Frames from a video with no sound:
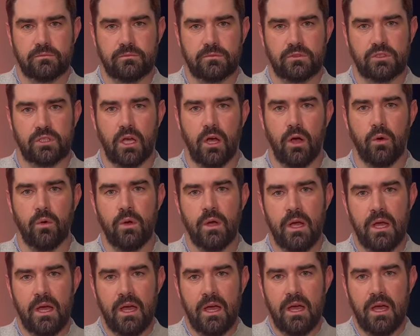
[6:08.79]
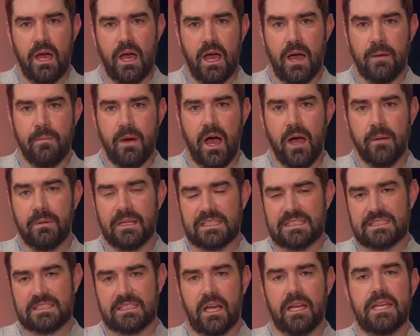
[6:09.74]
So um, I'm
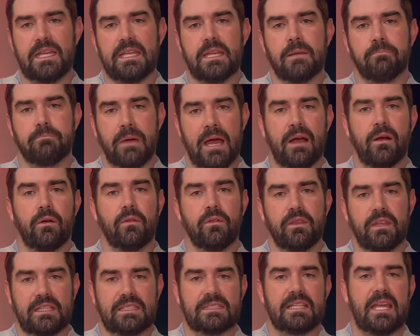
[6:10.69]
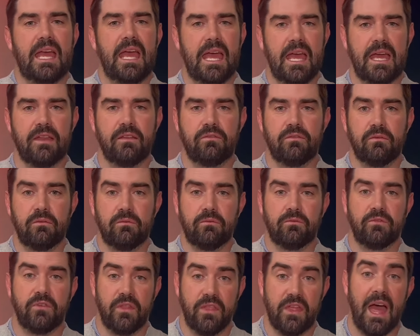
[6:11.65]
excited about this head
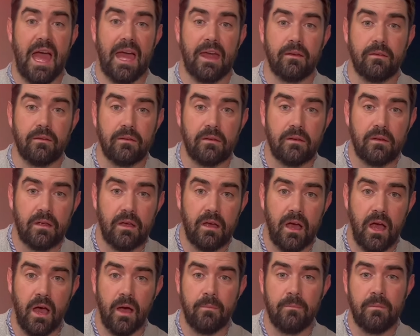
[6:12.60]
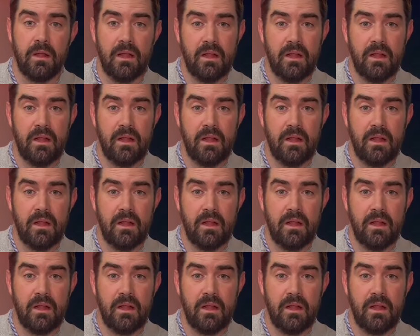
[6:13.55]
for that. Um,